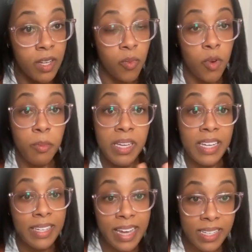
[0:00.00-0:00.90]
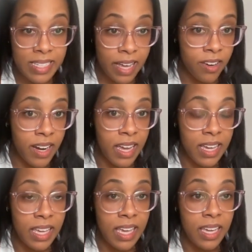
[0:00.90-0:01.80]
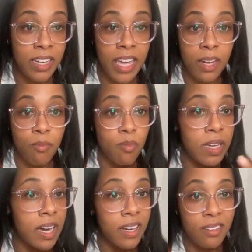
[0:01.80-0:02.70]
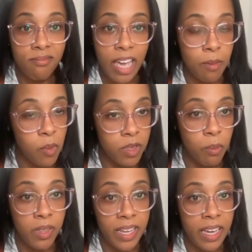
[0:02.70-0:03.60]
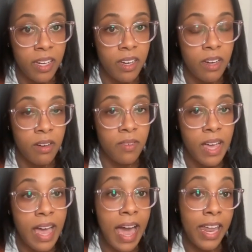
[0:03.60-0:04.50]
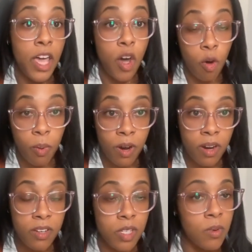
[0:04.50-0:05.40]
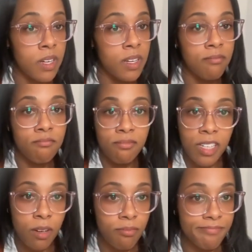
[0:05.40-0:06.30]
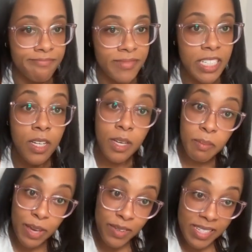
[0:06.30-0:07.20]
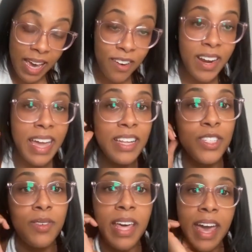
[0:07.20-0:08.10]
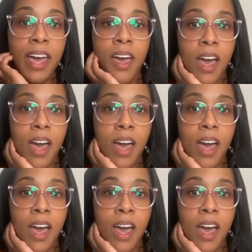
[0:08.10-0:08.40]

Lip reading: We're meeting next Saturday again, and we kind of came up with a plan of how to help her. So we're gonna, meet on Saturday and do that.